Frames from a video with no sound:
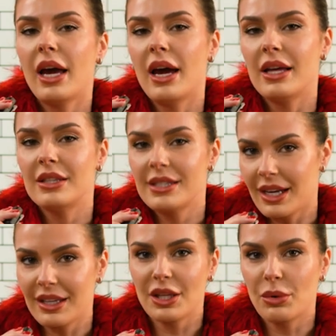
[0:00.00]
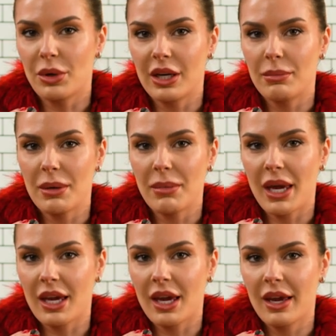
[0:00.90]
And the second thing we're gonna be
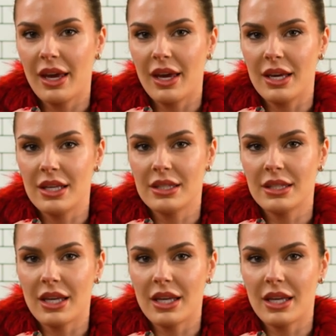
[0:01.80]
making is